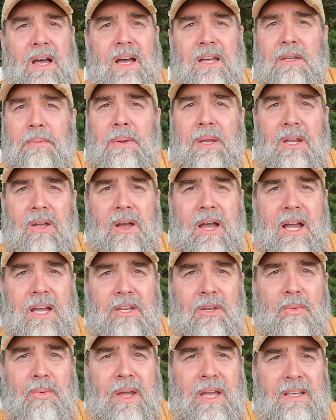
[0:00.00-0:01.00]
depending on how
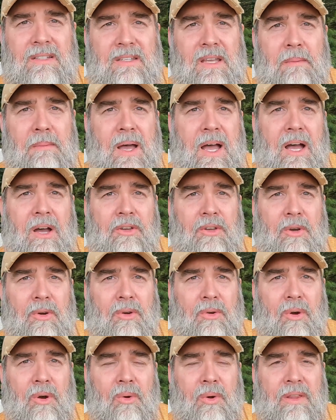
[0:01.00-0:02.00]
you raise them, how you're
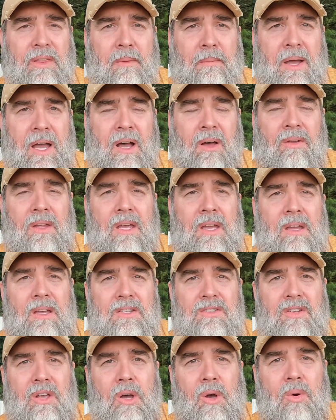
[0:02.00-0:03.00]
growing them out.
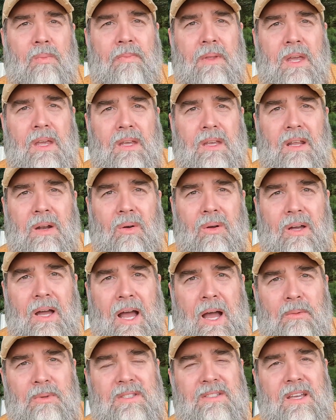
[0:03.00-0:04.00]
So,
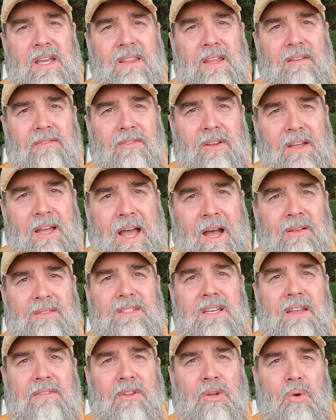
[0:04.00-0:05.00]
I would say that
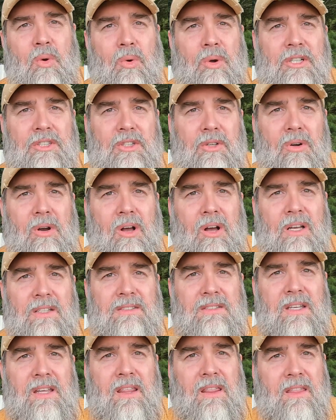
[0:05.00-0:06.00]
outside of the Cornish
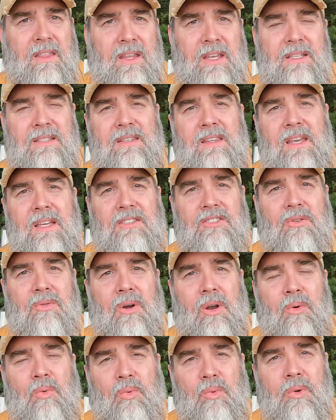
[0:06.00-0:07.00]
cross, these things
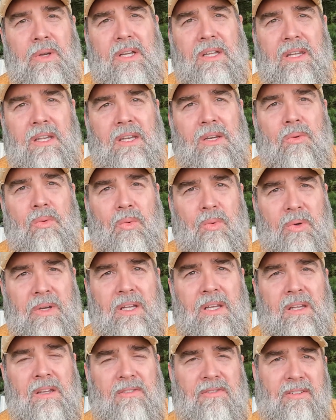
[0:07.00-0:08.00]
grow really,
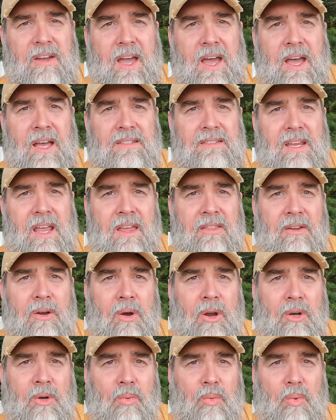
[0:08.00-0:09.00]
really fast, and
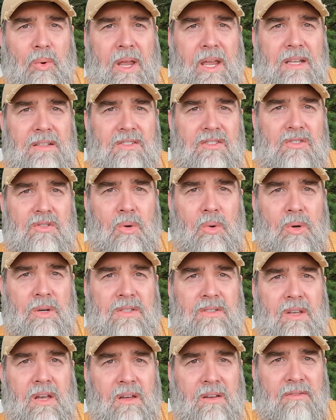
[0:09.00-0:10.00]
they're a great
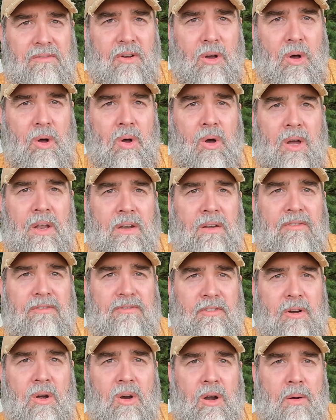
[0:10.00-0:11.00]
source of
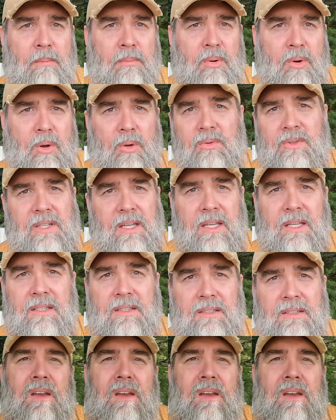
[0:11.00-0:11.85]
on-farm protein.